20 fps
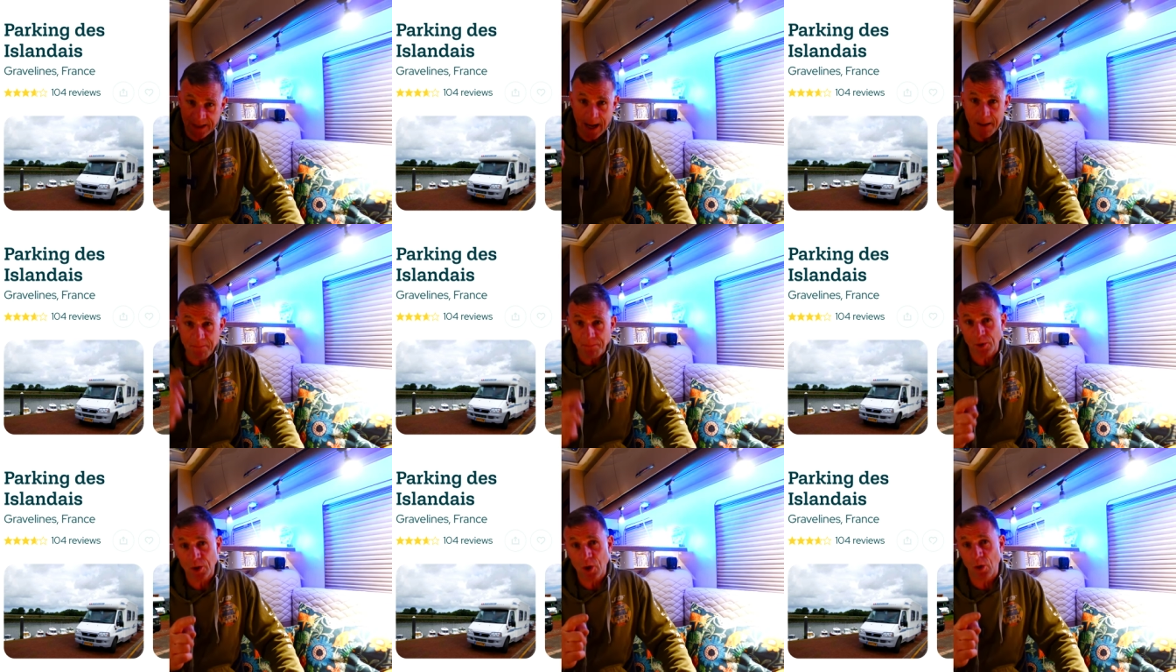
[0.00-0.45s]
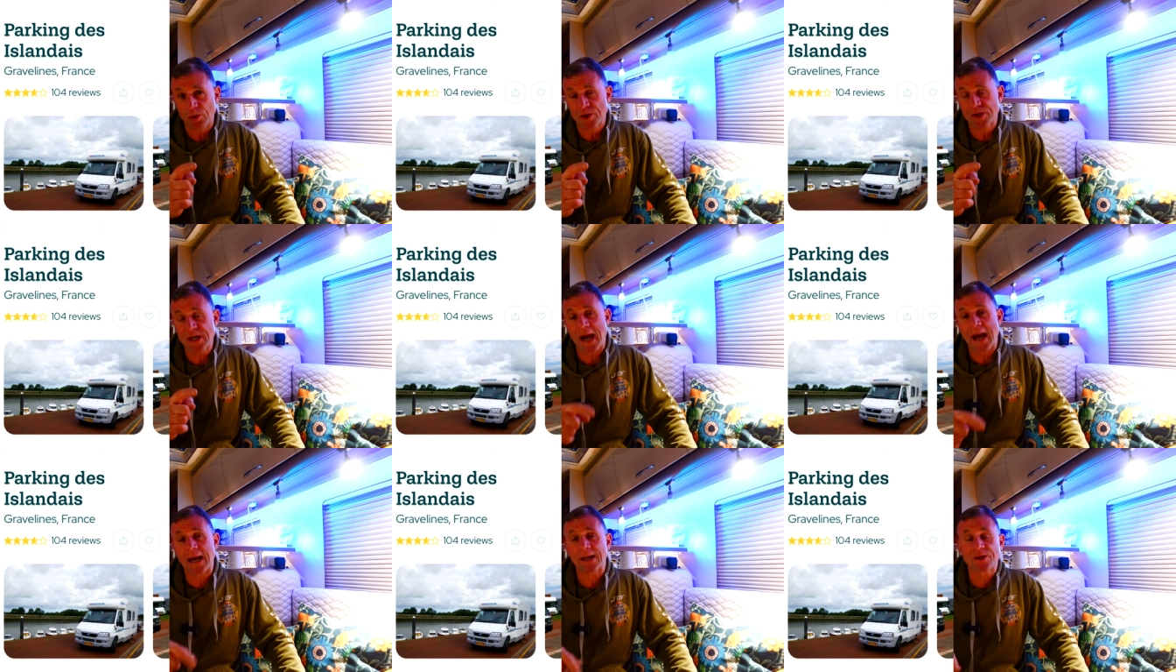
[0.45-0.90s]
camper
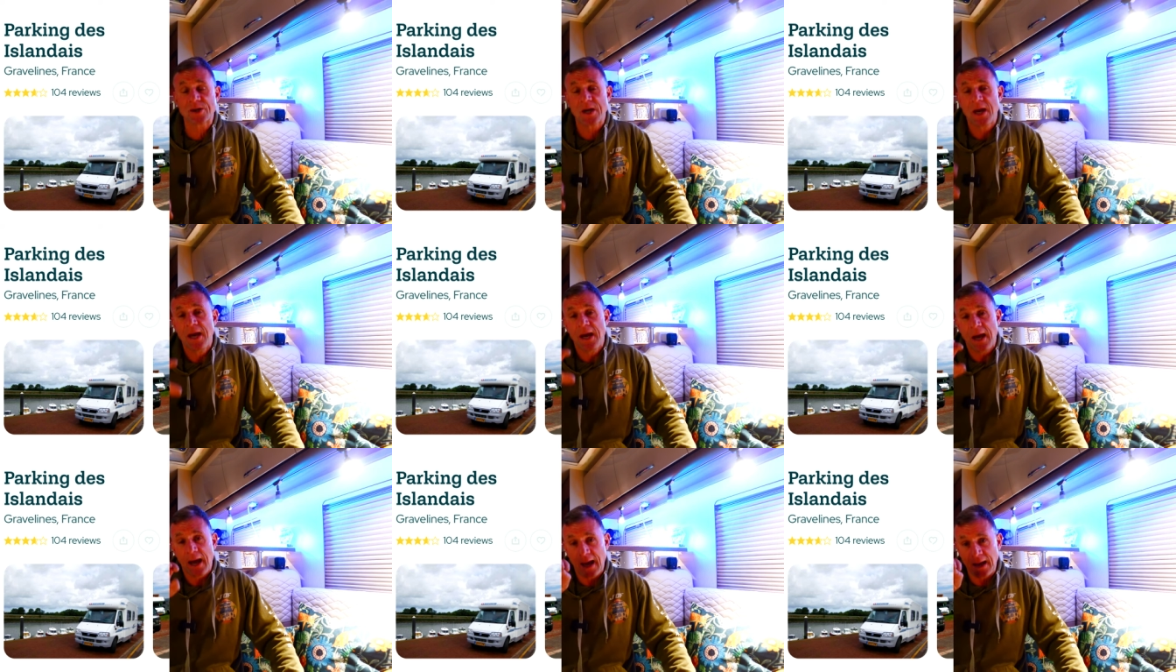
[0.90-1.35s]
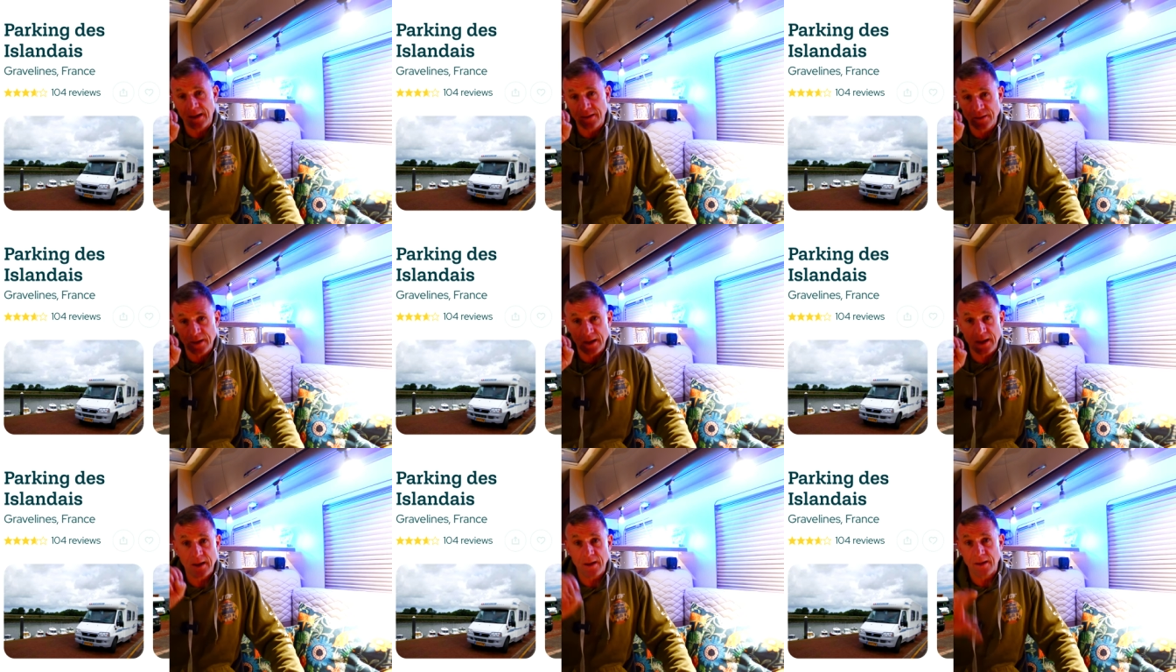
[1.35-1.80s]
contact
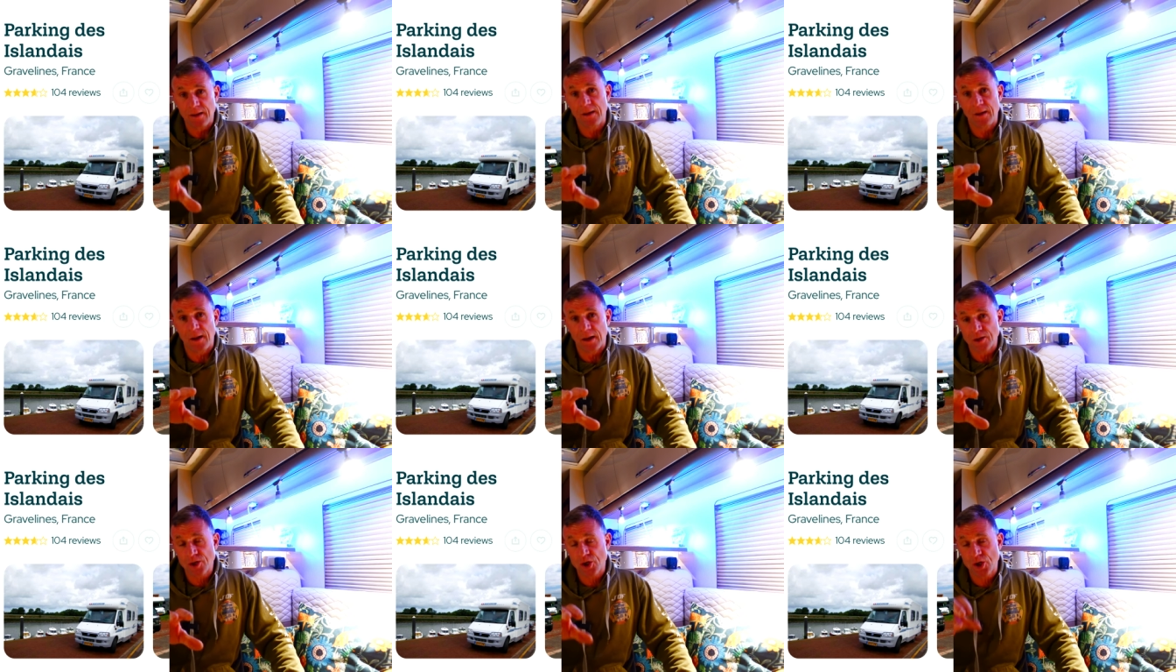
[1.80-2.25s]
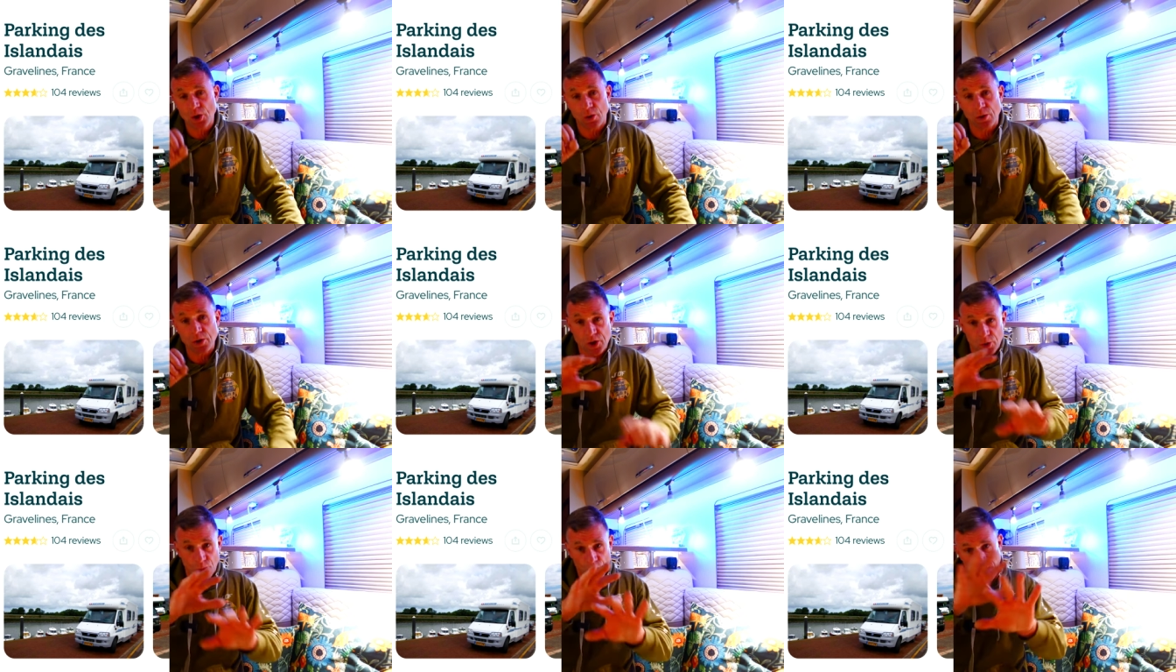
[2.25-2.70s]
and uh,
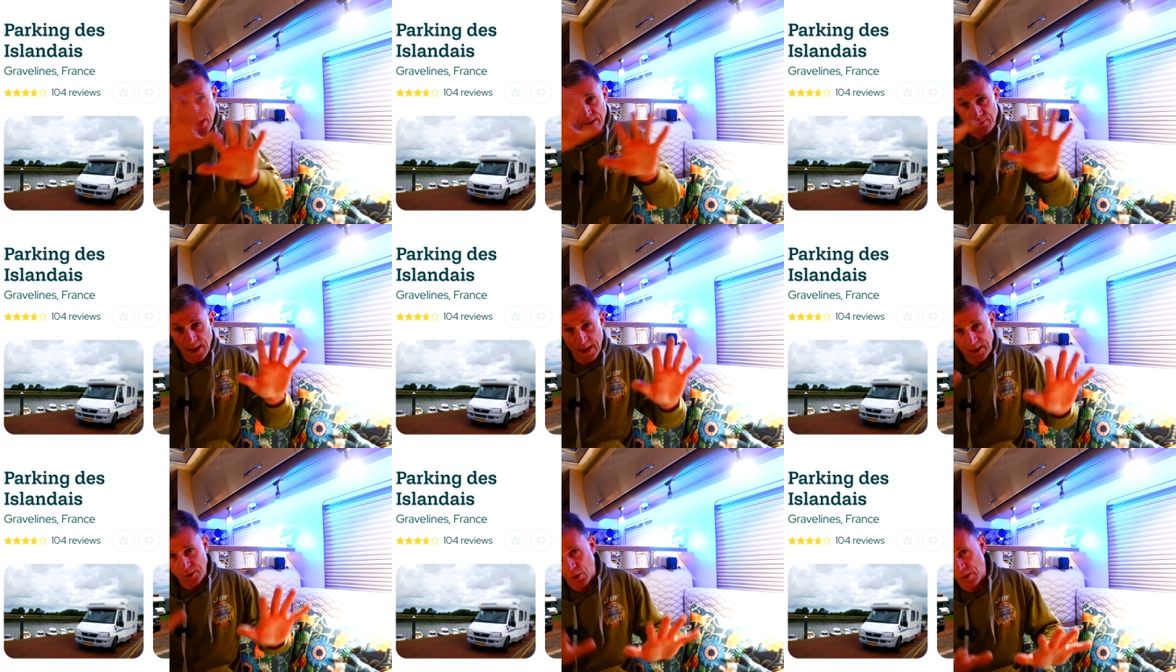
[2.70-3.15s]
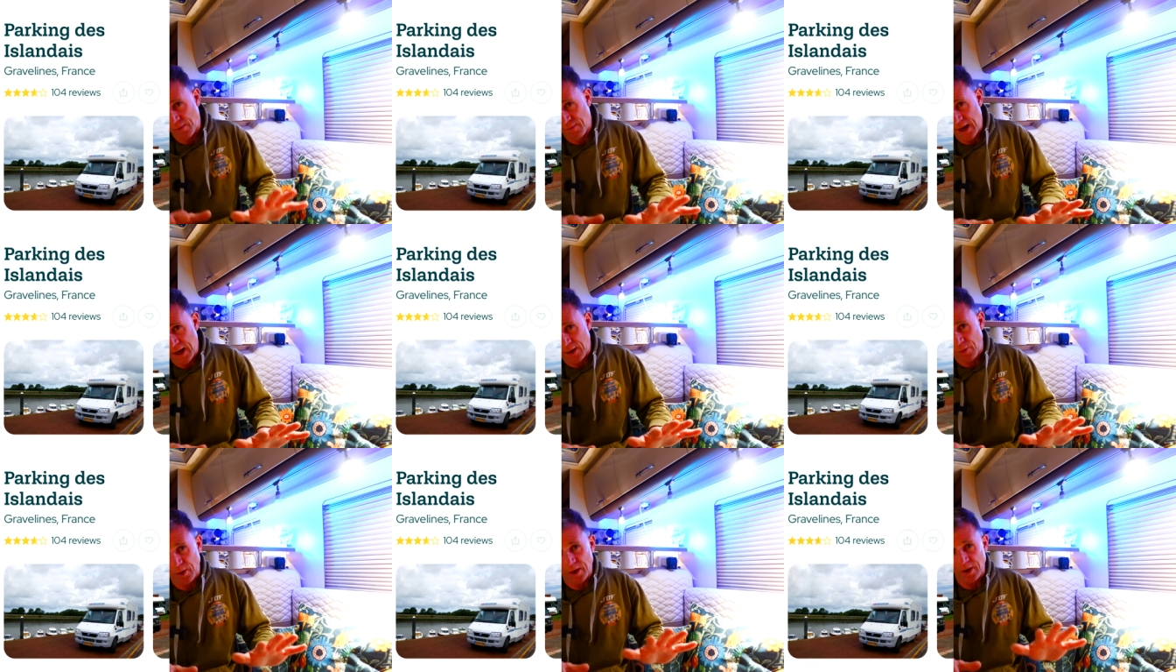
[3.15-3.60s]
search around that kind of
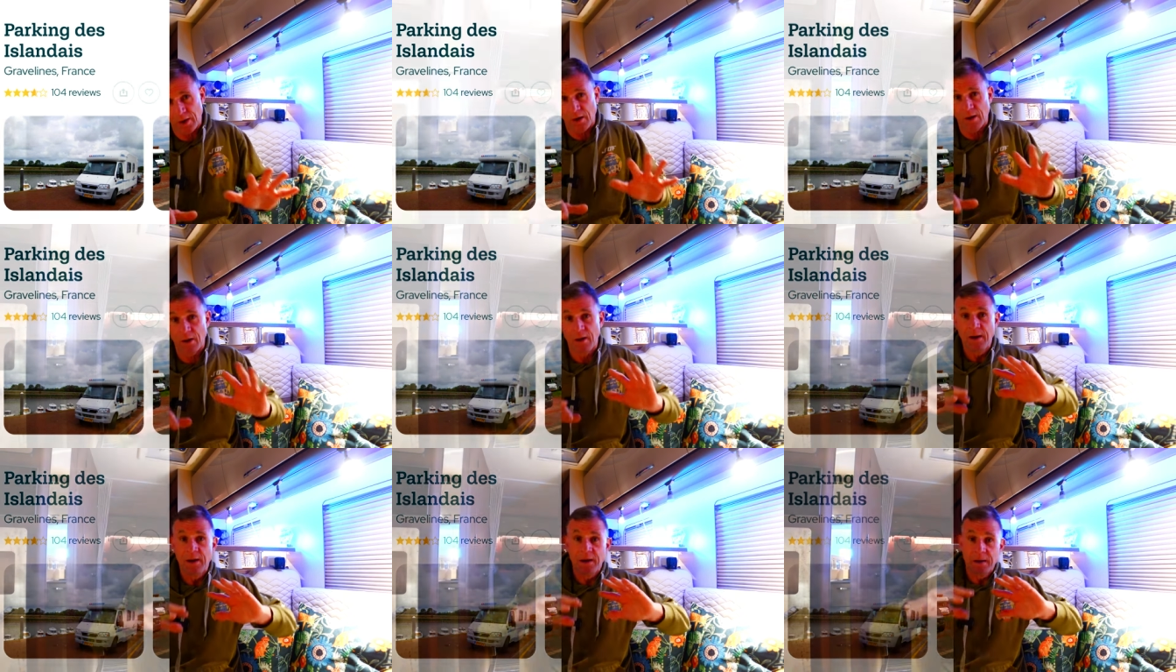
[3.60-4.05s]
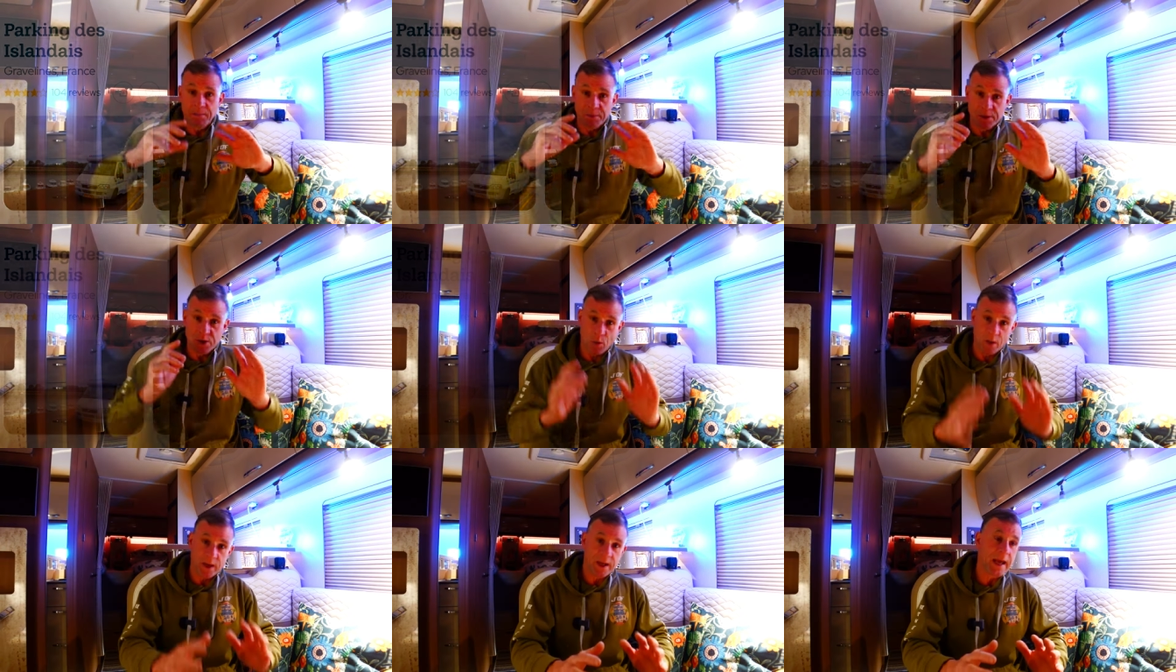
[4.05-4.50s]
area
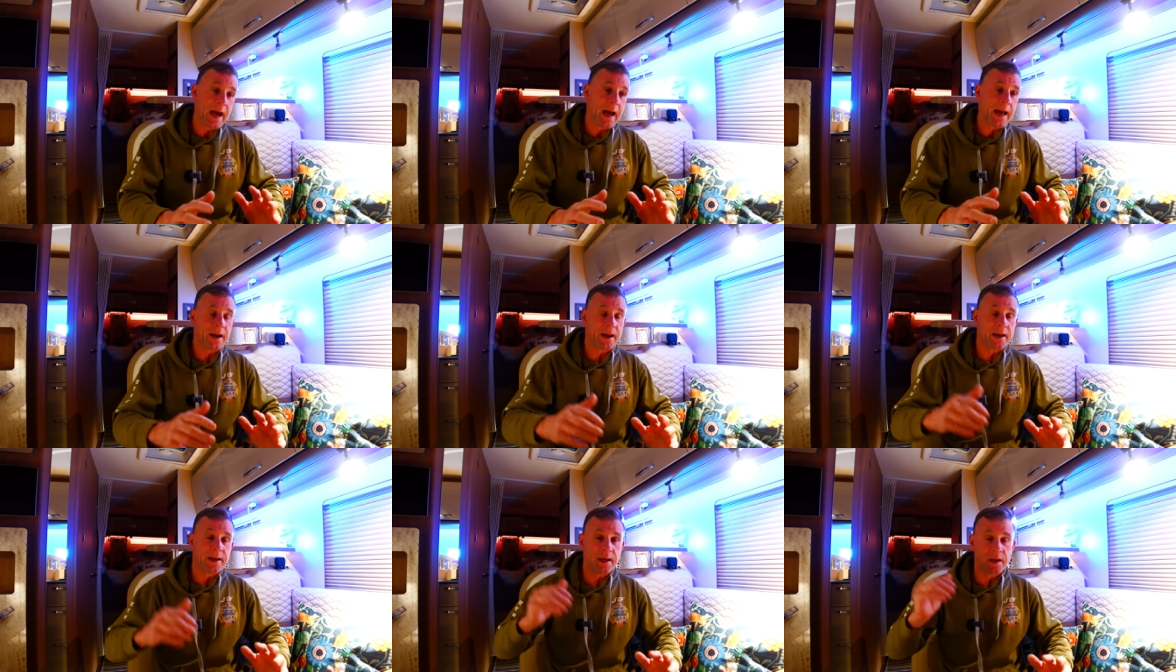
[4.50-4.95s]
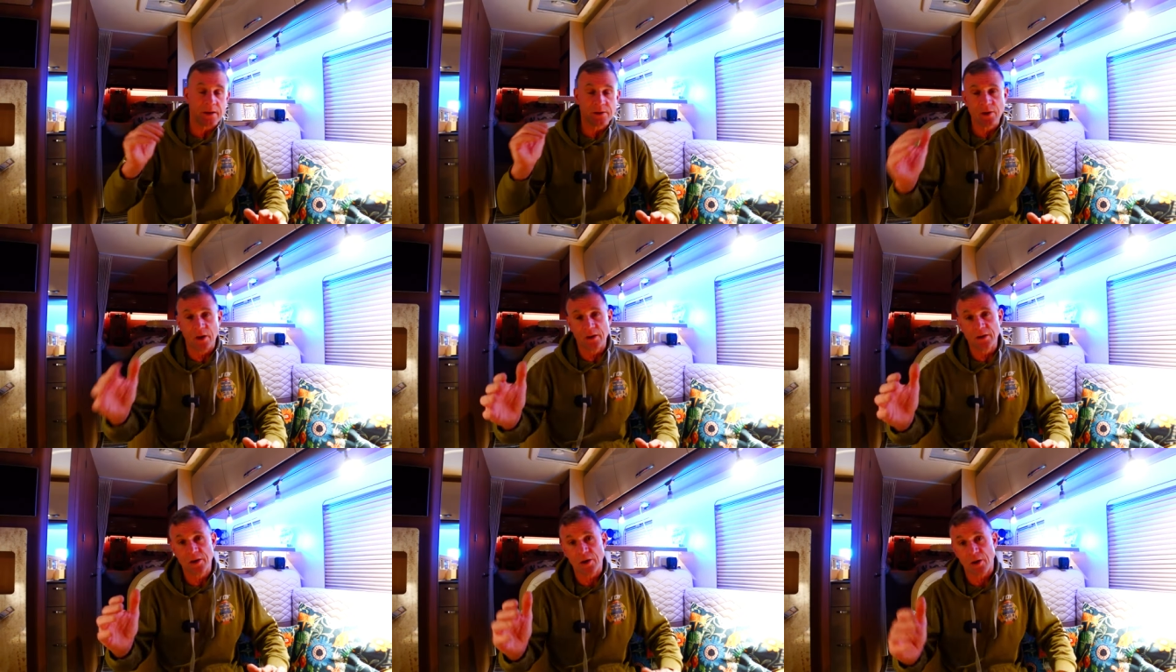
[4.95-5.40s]
between Calais and
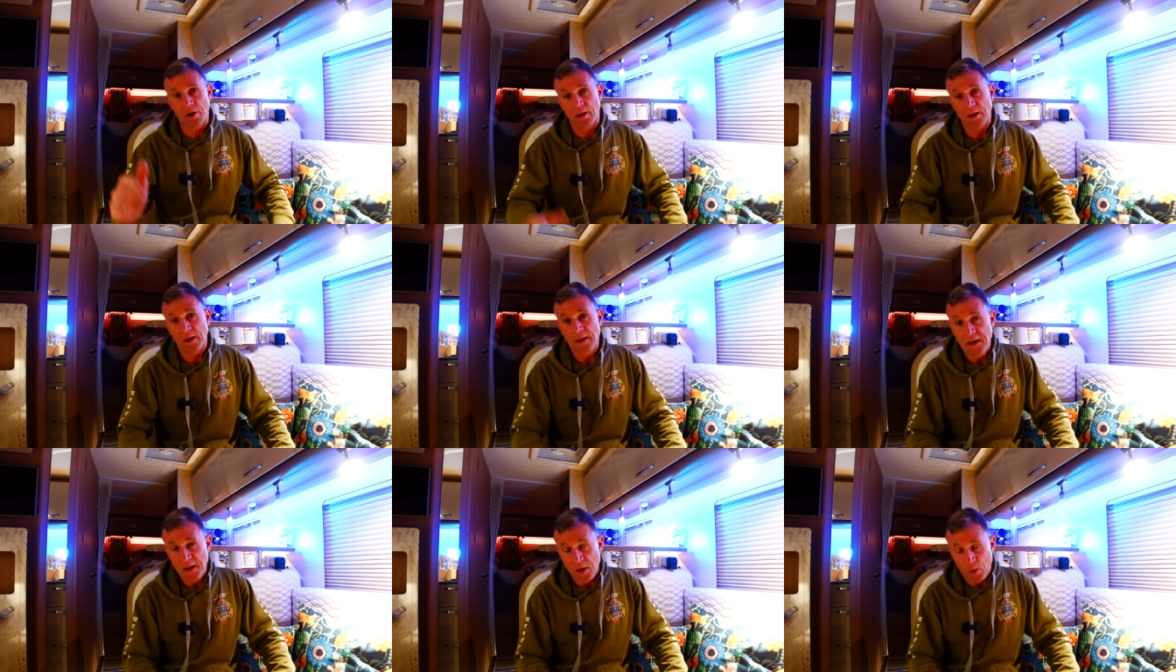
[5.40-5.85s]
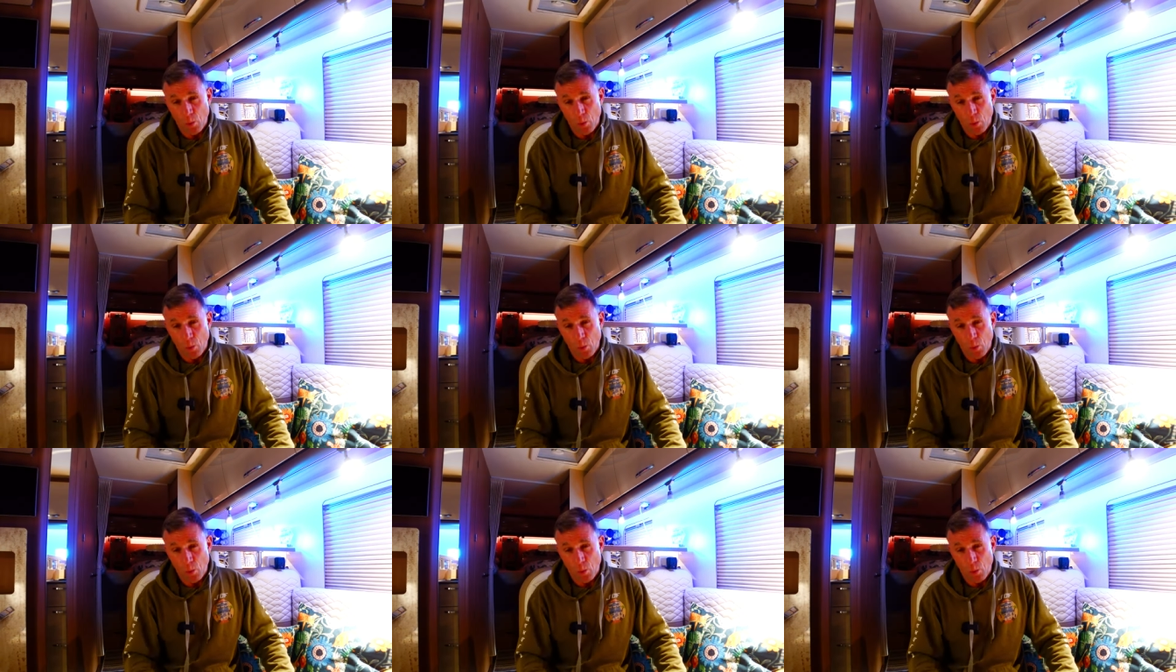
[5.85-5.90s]
Dunkirk.